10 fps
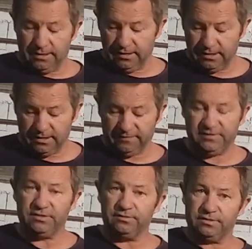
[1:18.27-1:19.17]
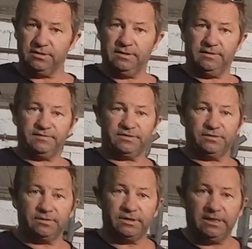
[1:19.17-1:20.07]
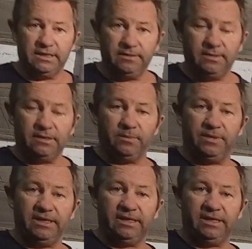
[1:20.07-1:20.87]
I've sunk it in a little bit